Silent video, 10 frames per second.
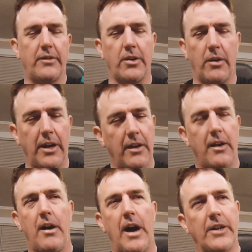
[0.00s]
So
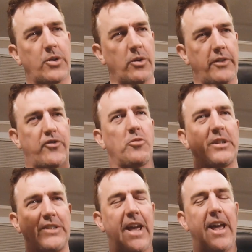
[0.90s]
I turned it
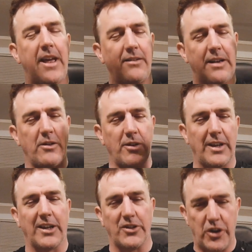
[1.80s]
from a 10 down to
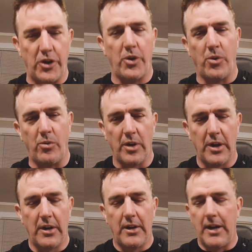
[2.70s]
like a 2,
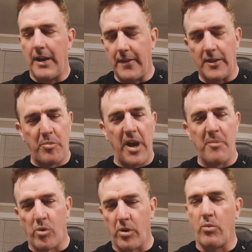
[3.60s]
and then the
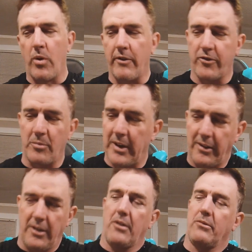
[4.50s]
paperwork went from
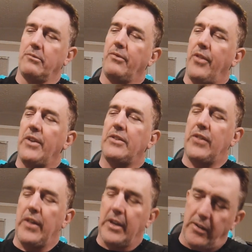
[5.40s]
like,
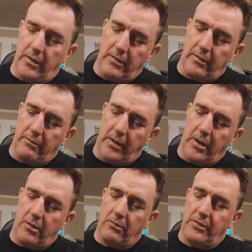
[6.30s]
this thick to,
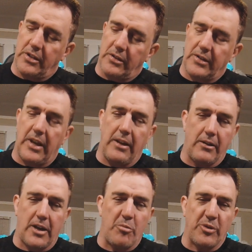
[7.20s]
just
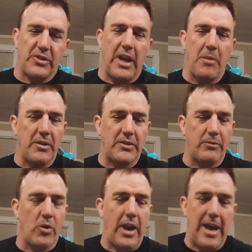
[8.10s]
a couple statements
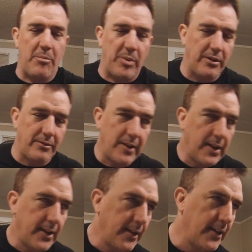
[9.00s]
and what happened.
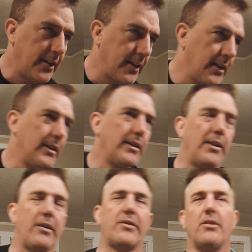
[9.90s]

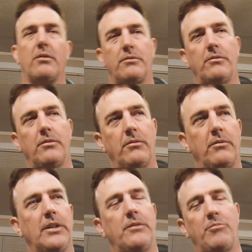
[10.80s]
And, so
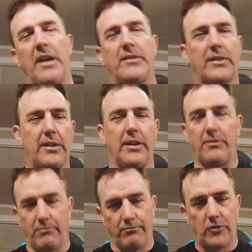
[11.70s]
we
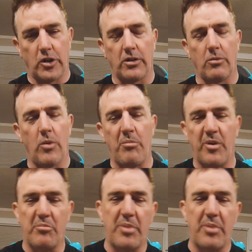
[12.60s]
basically took the weapon